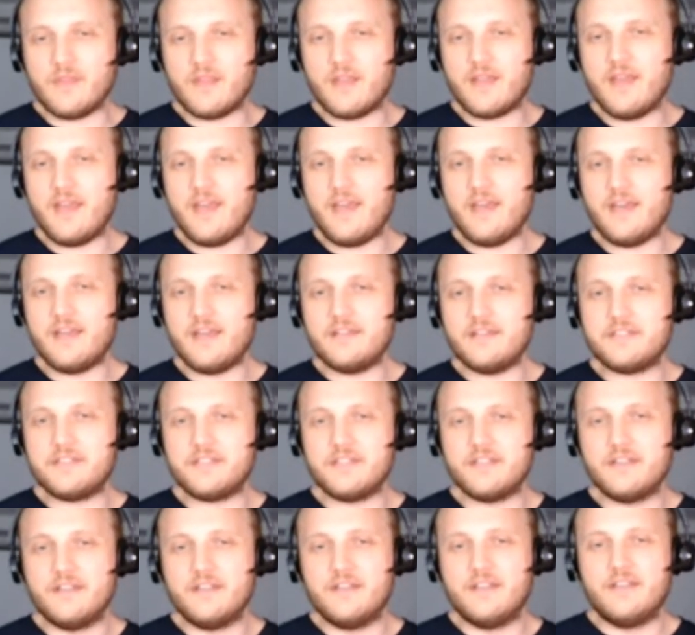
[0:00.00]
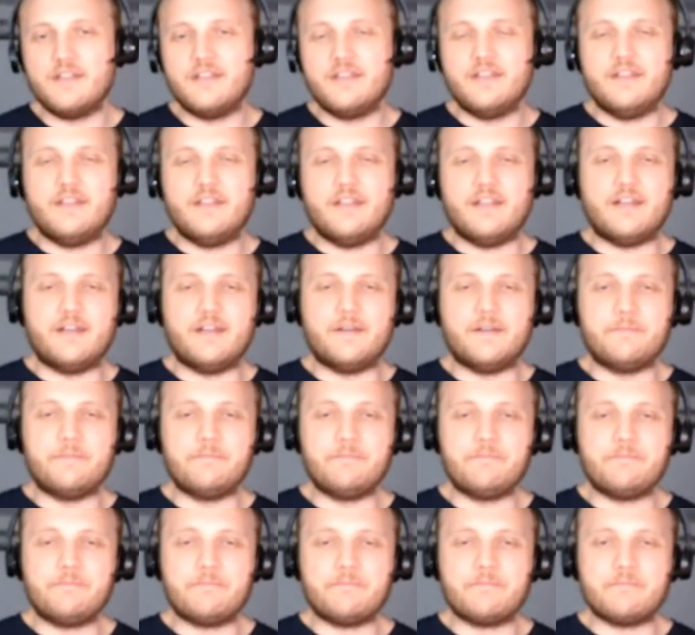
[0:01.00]
And
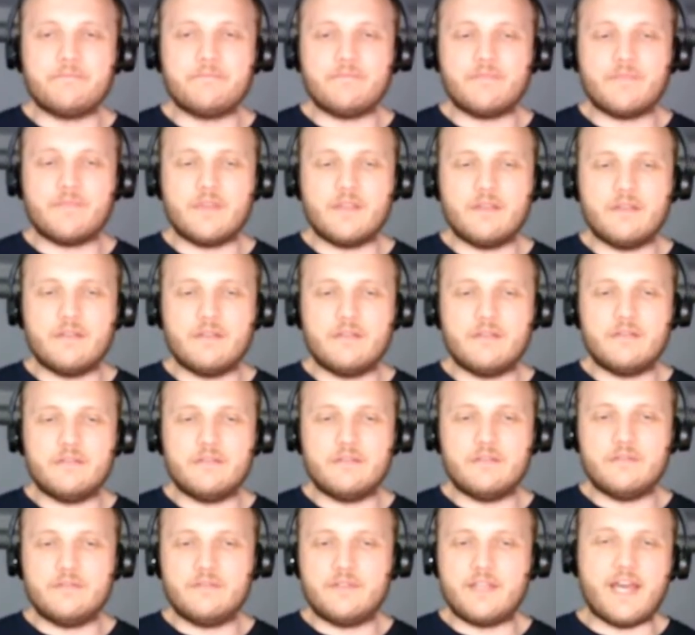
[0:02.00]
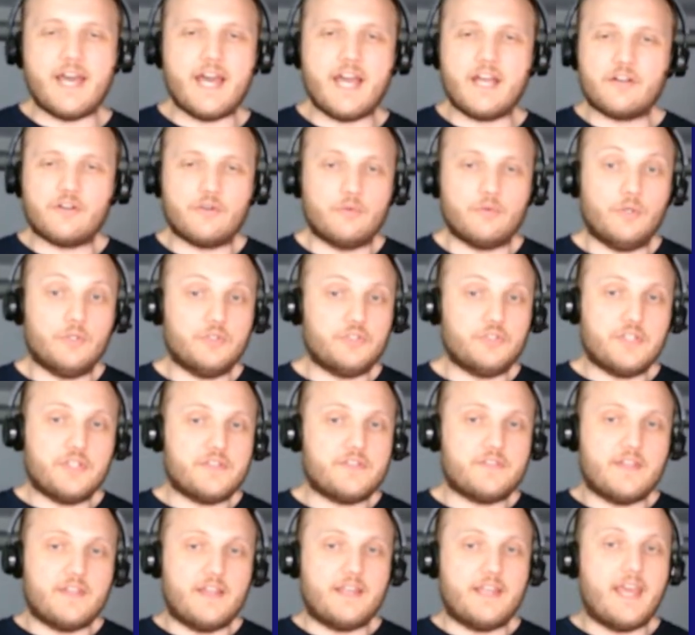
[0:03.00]
the hacker will
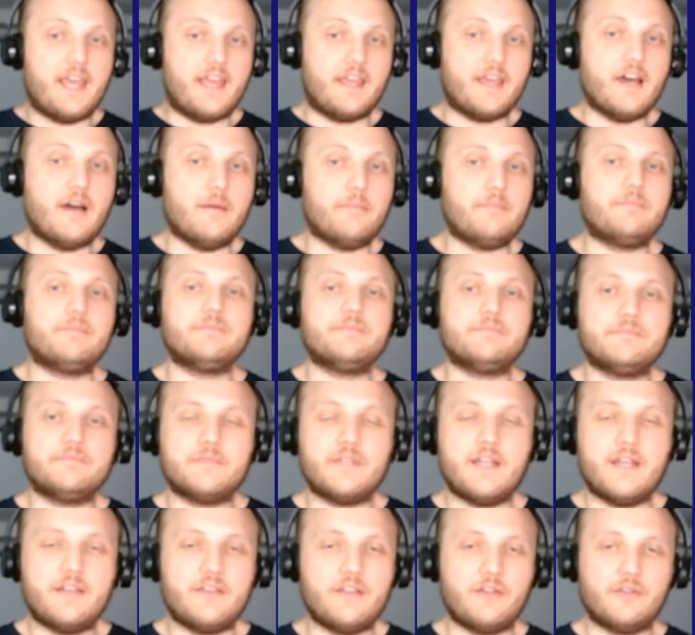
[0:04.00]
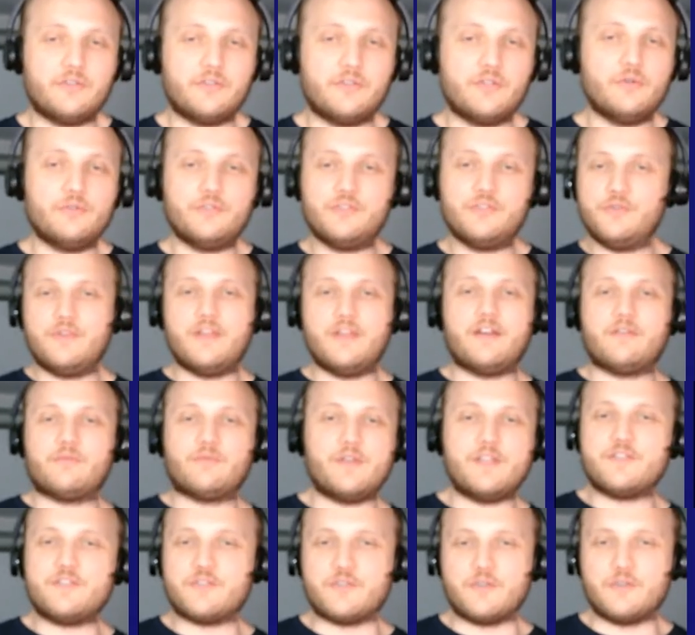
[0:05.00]
just then hang up, and they'll go do that
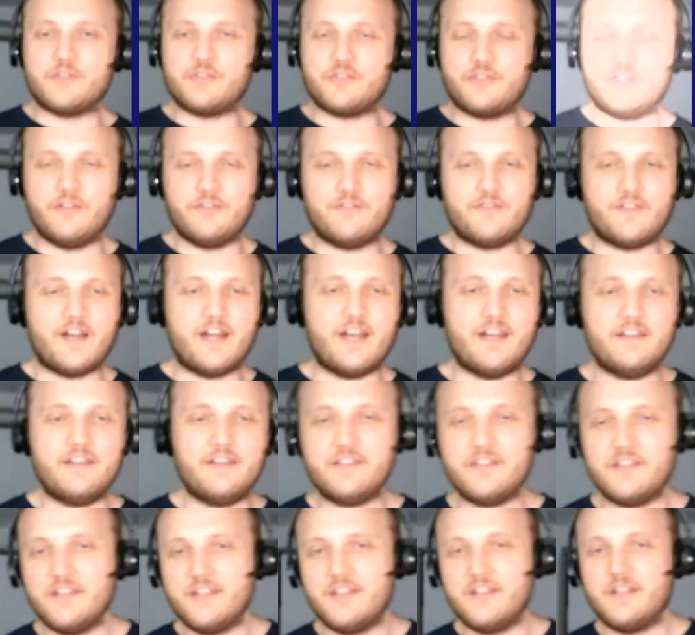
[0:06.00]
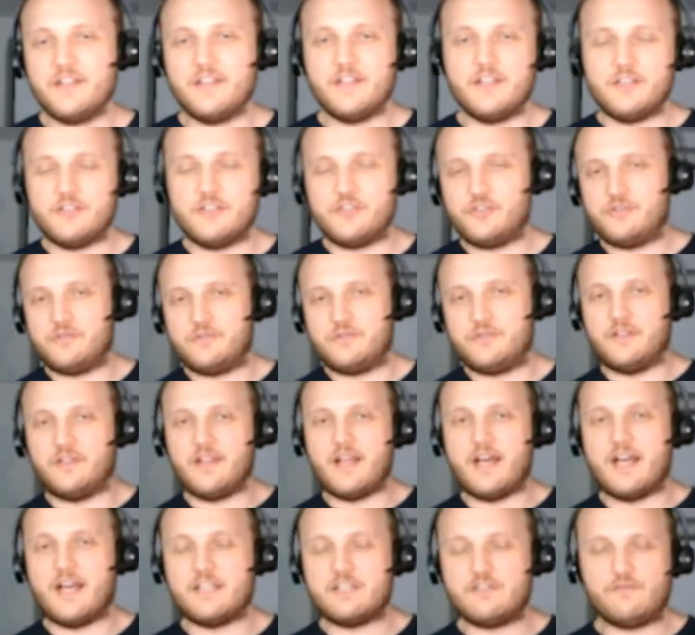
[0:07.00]
research. They'll find the
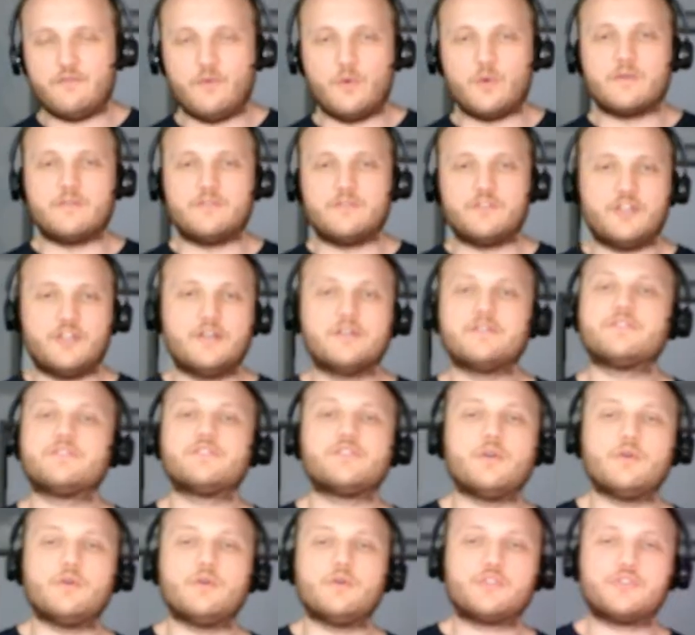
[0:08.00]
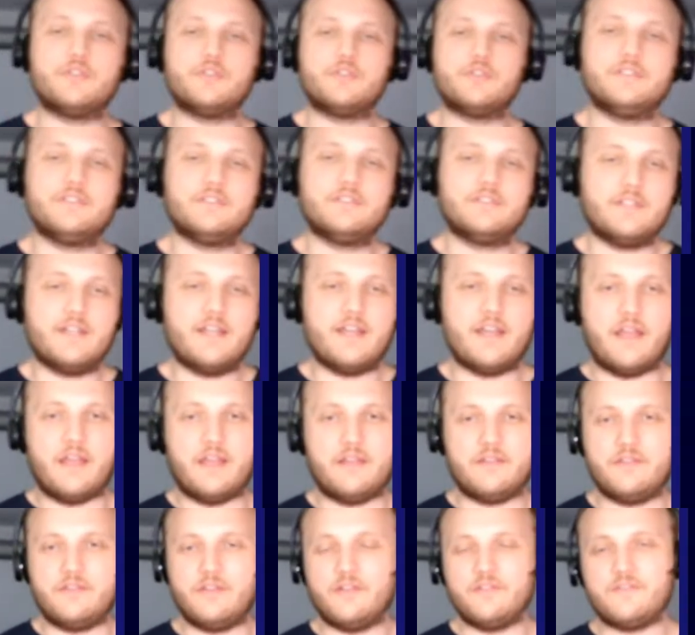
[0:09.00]
last 4 of John's social,
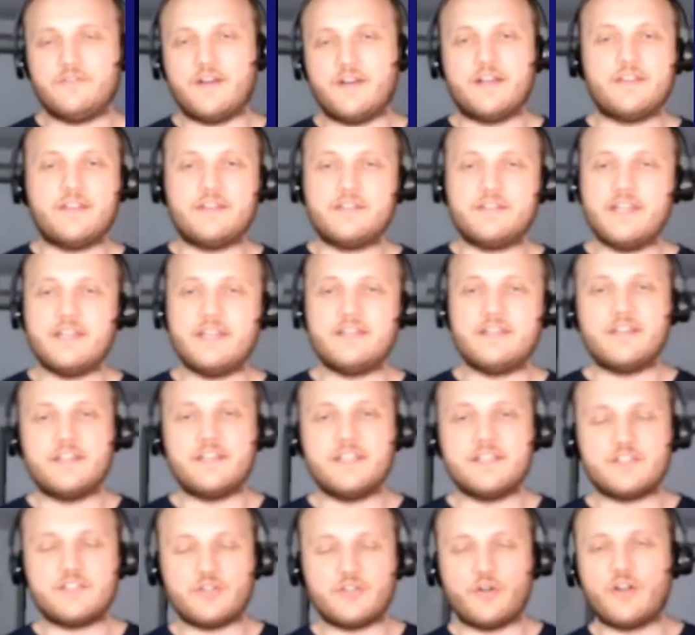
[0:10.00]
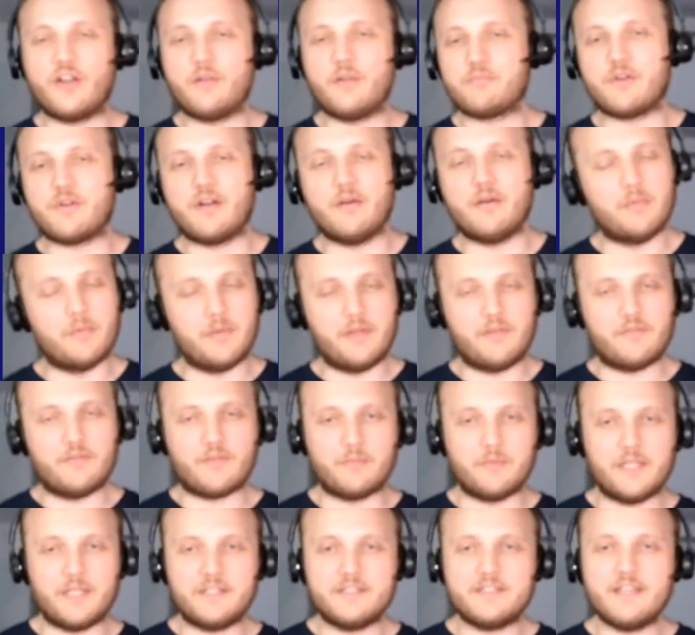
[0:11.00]
and they'll find the date that he started, probably
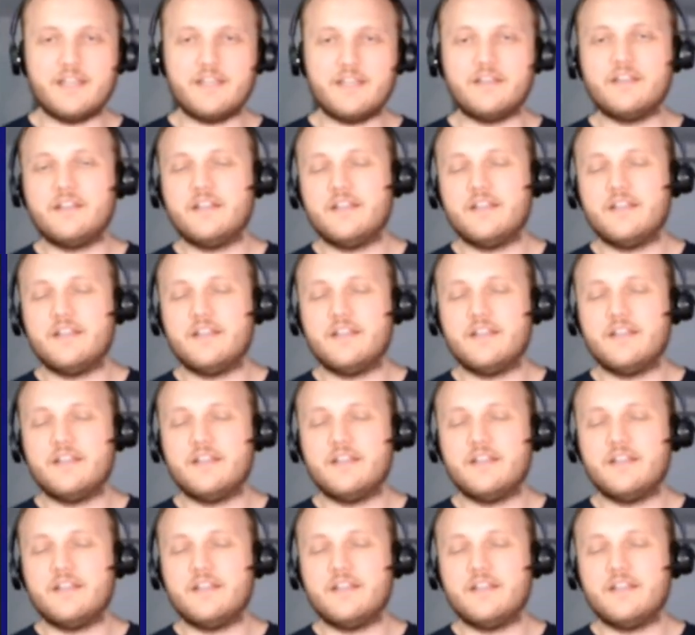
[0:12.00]
from LinkedIn.